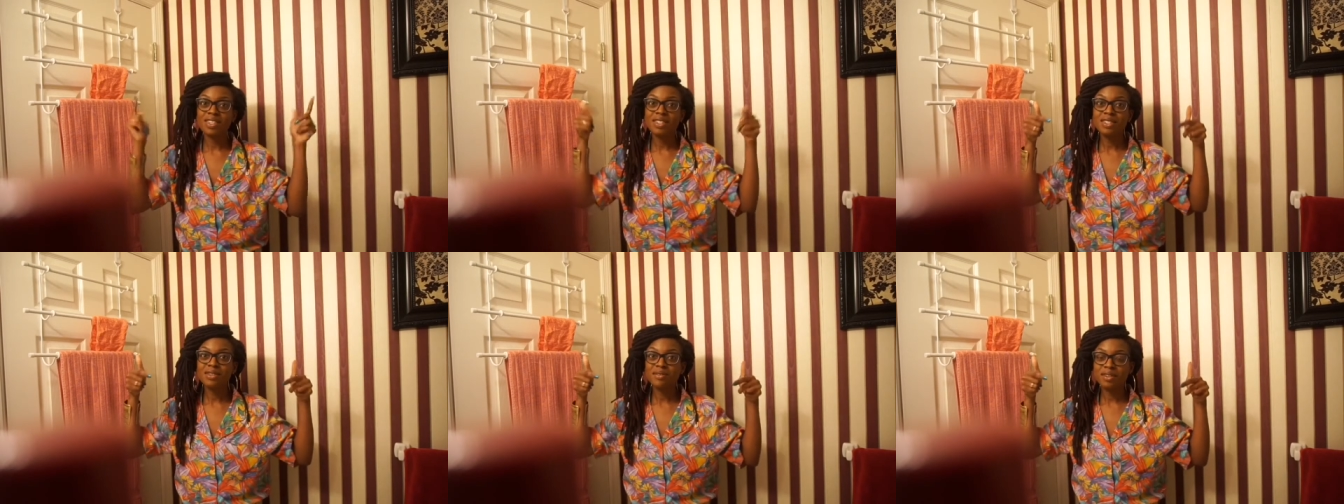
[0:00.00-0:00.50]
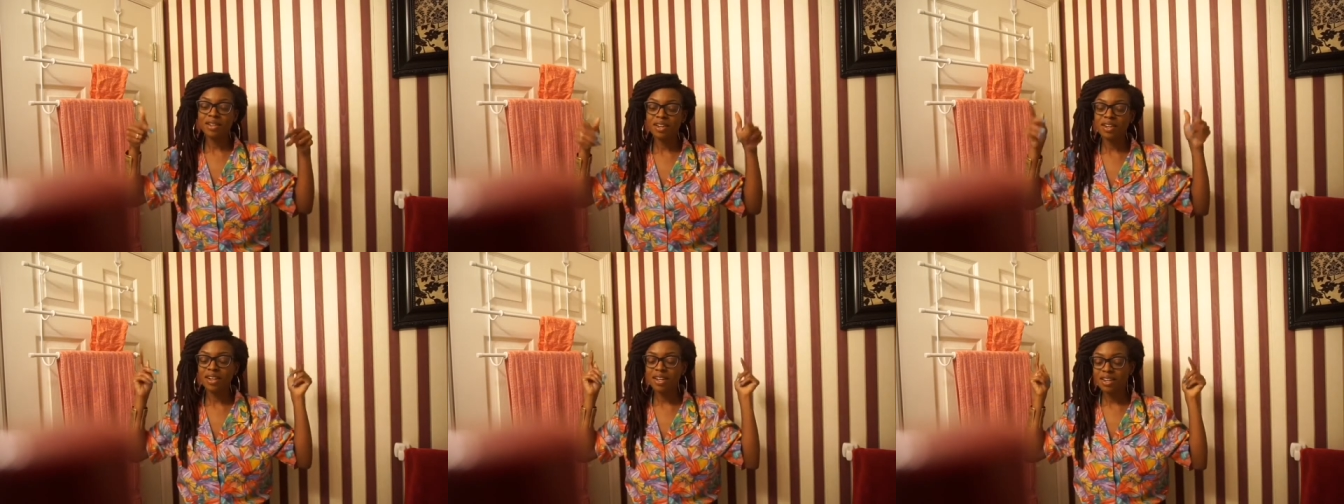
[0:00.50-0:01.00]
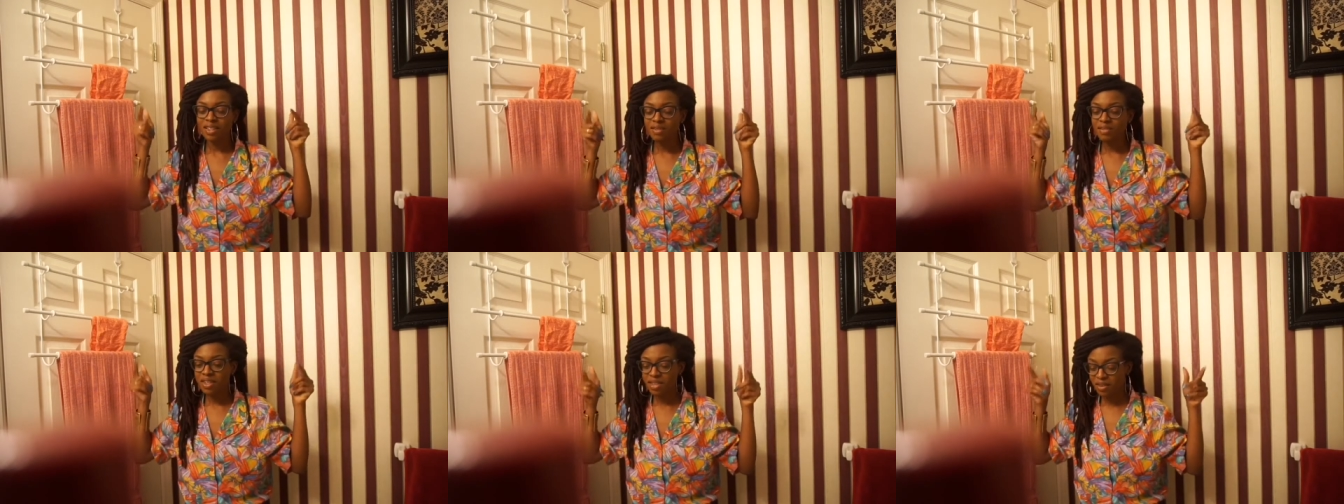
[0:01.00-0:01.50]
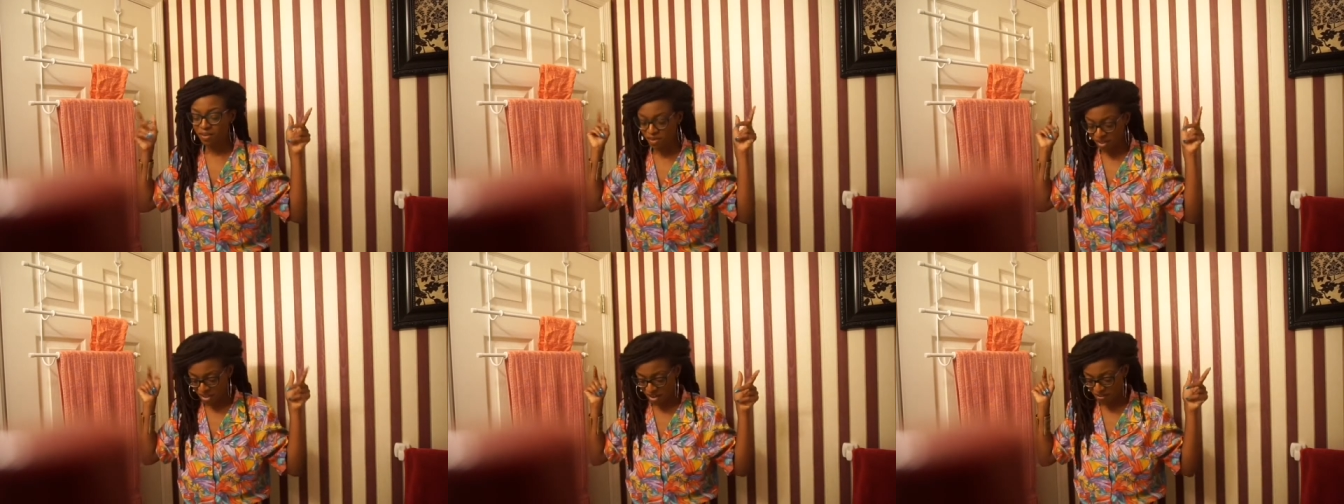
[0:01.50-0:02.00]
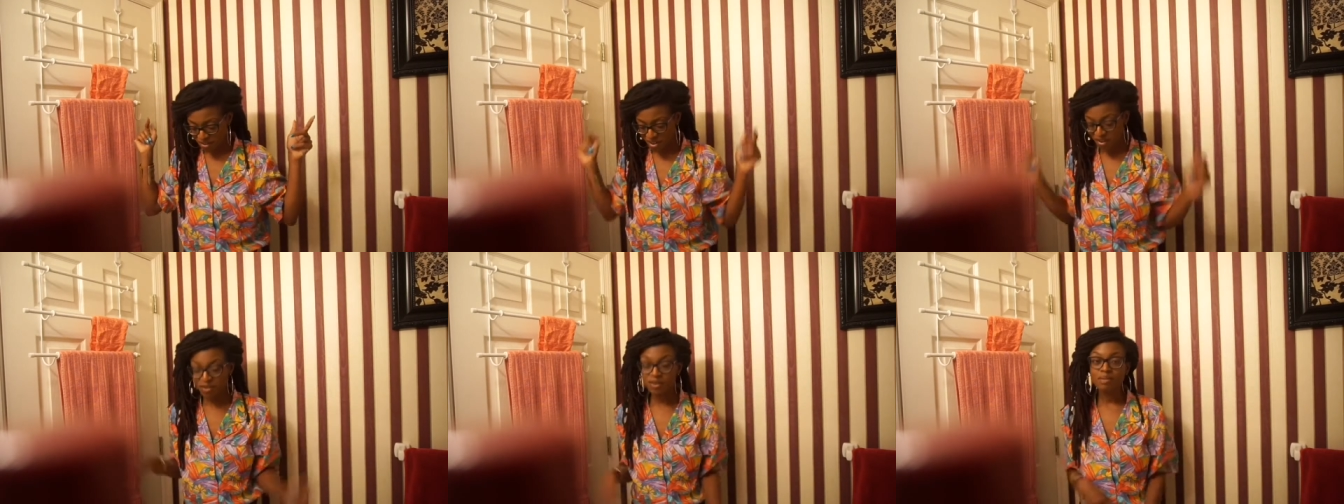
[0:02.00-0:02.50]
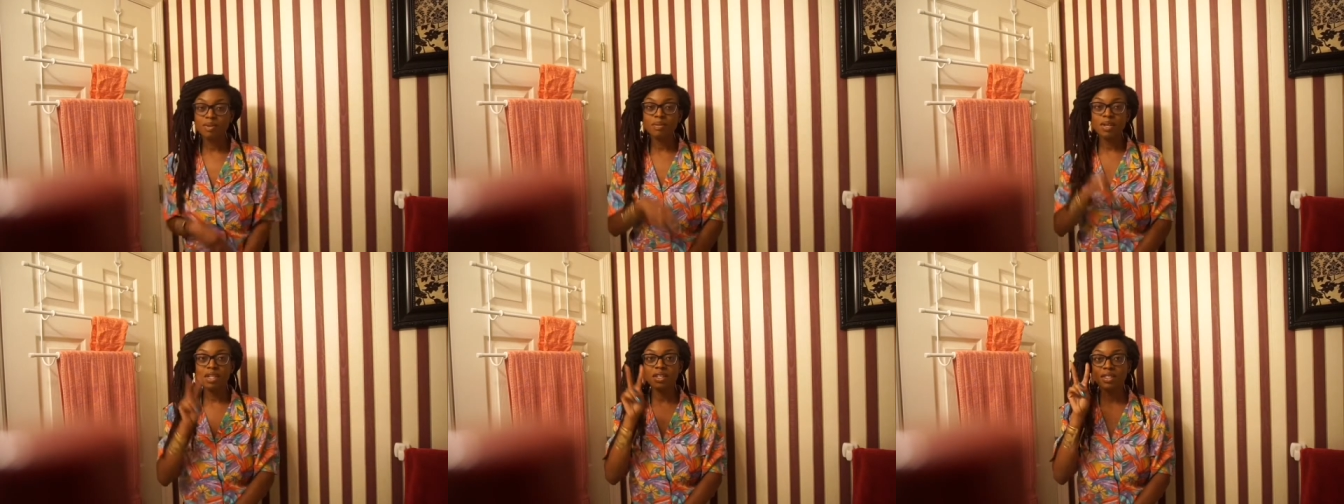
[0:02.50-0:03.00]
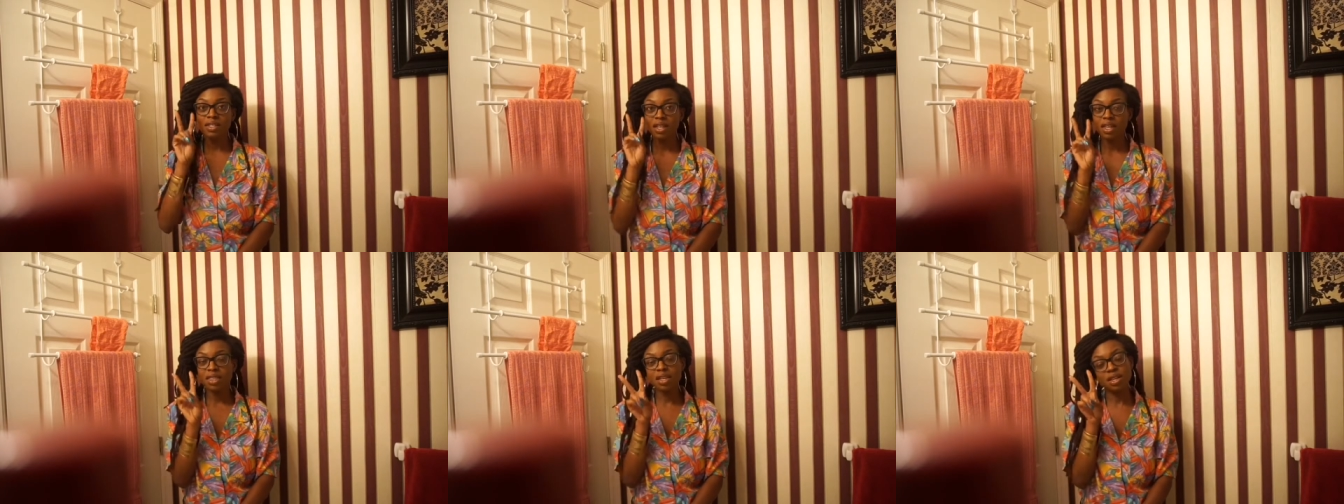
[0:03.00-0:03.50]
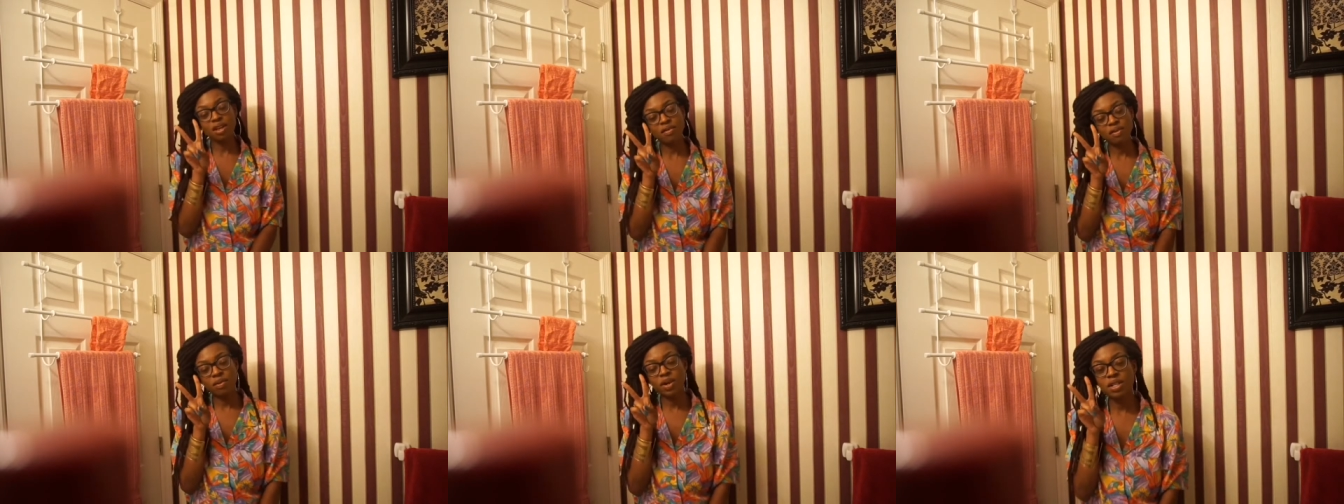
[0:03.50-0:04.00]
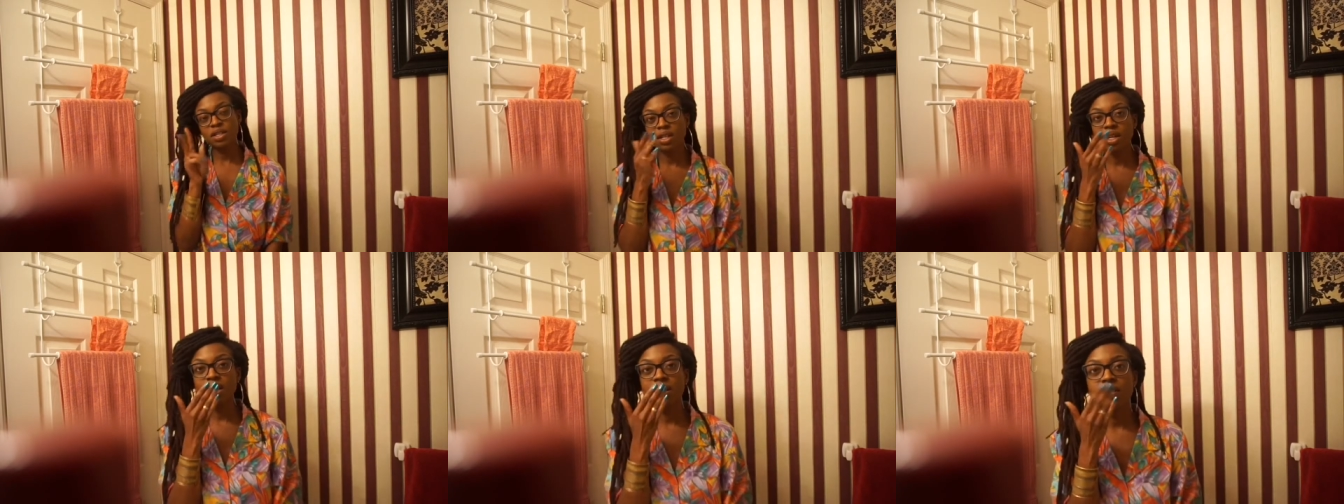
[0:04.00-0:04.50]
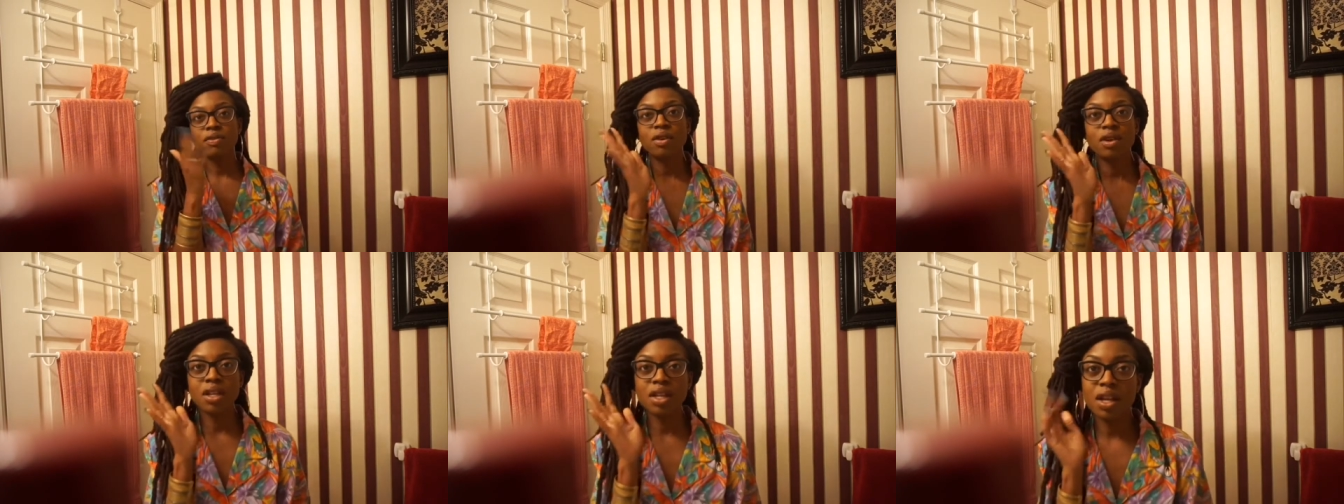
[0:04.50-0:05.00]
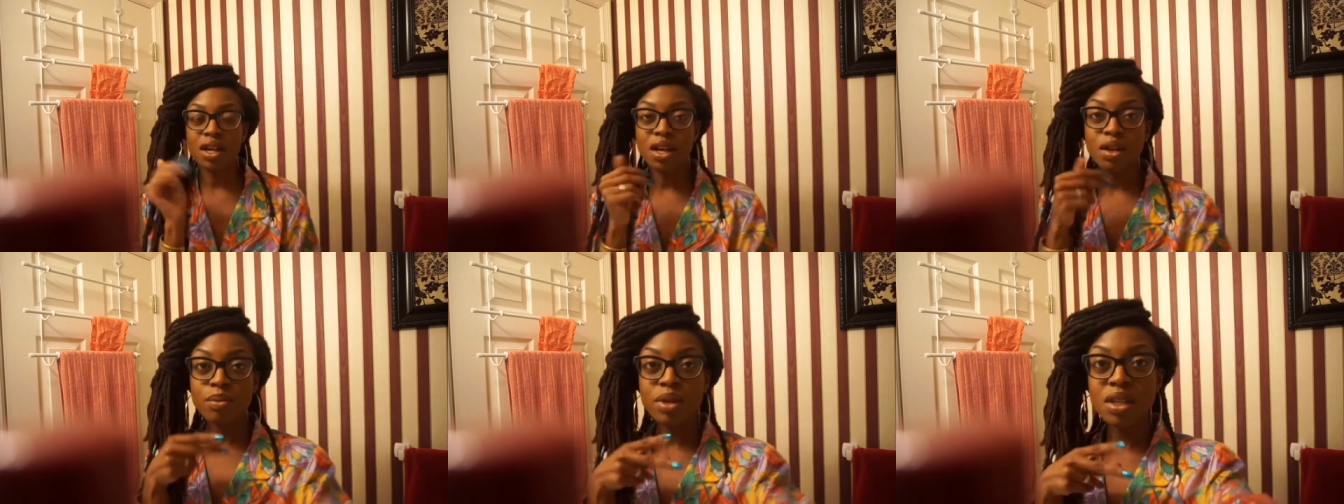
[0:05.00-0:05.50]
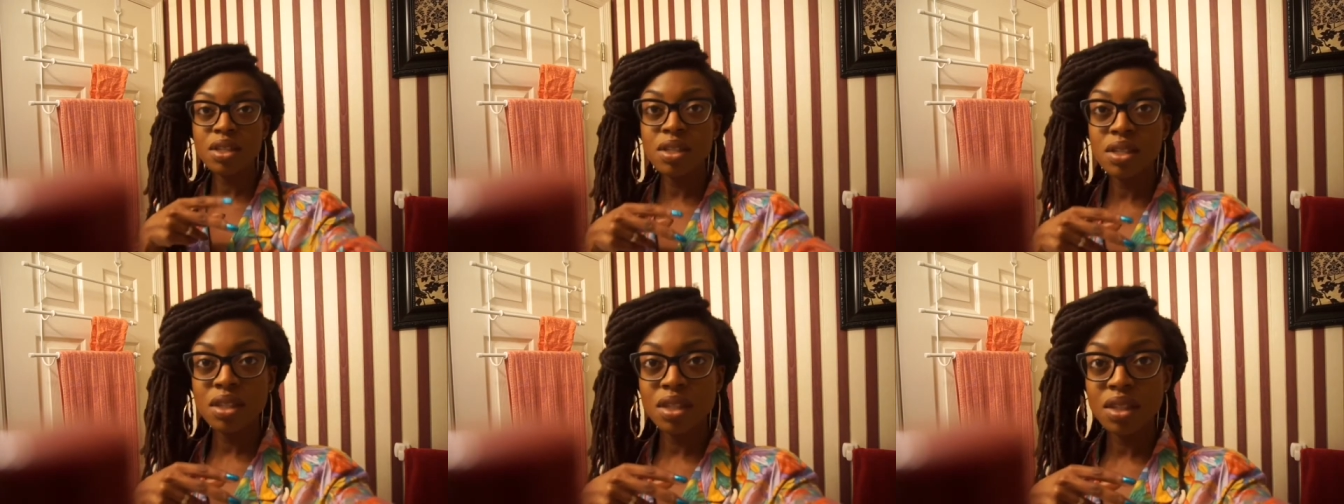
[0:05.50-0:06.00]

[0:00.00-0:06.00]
This is a vlog, another video for the hair videos. But peace, thank y'all for watching. I love all of y'all, peace.